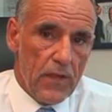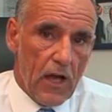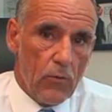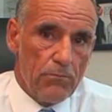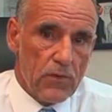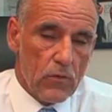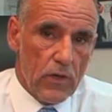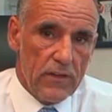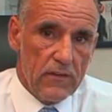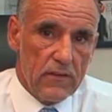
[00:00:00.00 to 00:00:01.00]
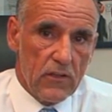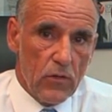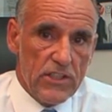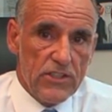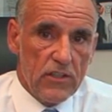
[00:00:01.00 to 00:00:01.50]
Now, when the
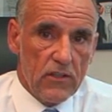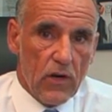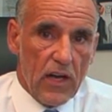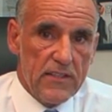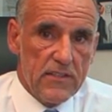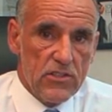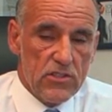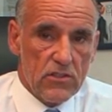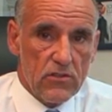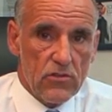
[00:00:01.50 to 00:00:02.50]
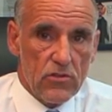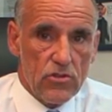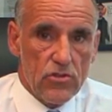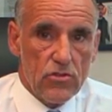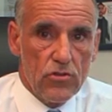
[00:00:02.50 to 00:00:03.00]
question arises,
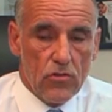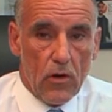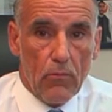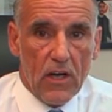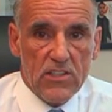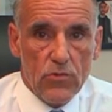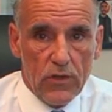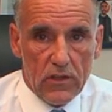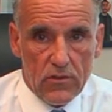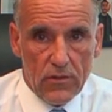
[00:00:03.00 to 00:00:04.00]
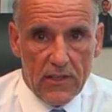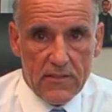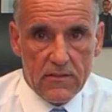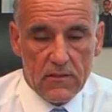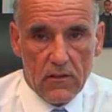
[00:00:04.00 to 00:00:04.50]
should or must we
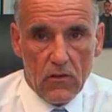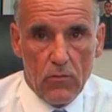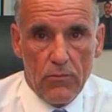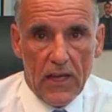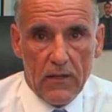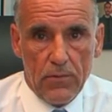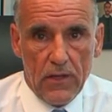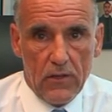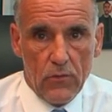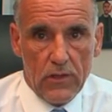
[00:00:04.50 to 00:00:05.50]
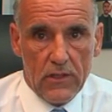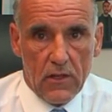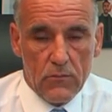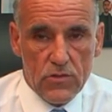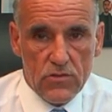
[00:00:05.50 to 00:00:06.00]
address low back pain when
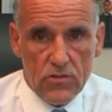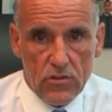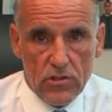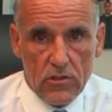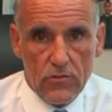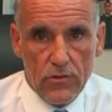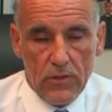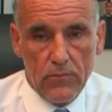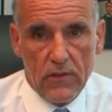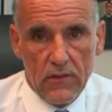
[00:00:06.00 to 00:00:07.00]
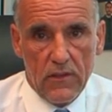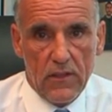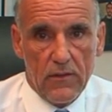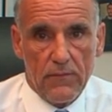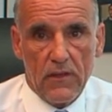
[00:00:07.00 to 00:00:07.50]
it comes to surgical treatment,
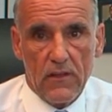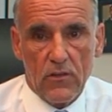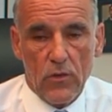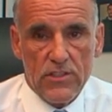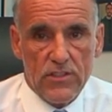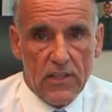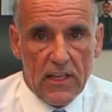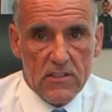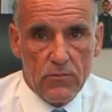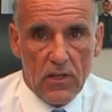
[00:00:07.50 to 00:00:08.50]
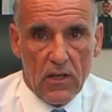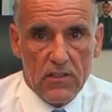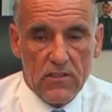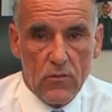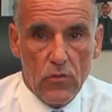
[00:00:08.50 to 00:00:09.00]
the question has to be
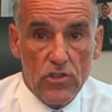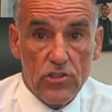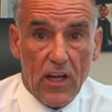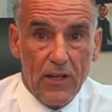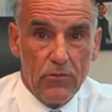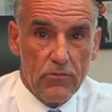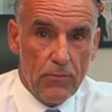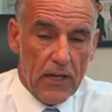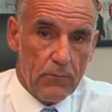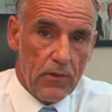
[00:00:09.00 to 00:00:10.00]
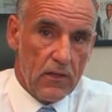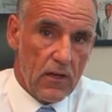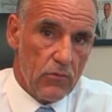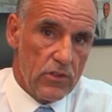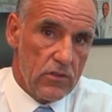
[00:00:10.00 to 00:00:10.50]
answered, which type of back
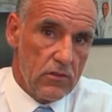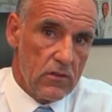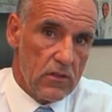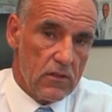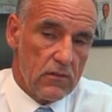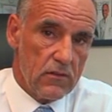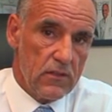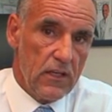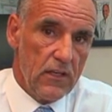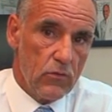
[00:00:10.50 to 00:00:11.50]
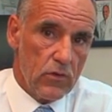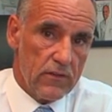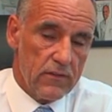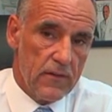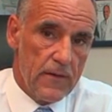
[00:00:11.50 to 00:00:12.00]
pain are we dealing
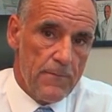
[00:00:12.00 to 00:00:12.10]
with?